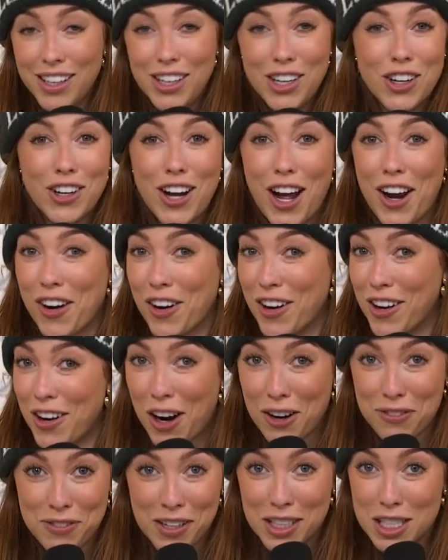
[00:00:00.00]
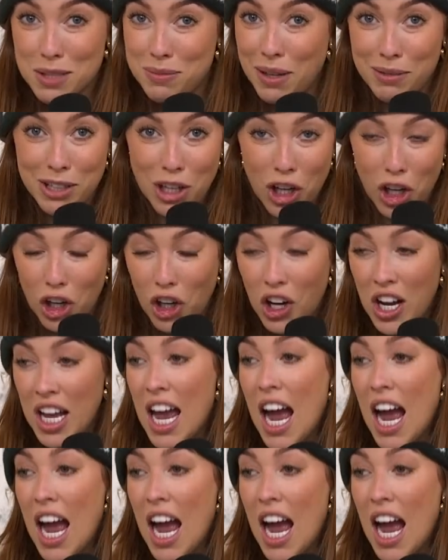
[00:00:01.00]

You're not hurting our feelings, baby girl.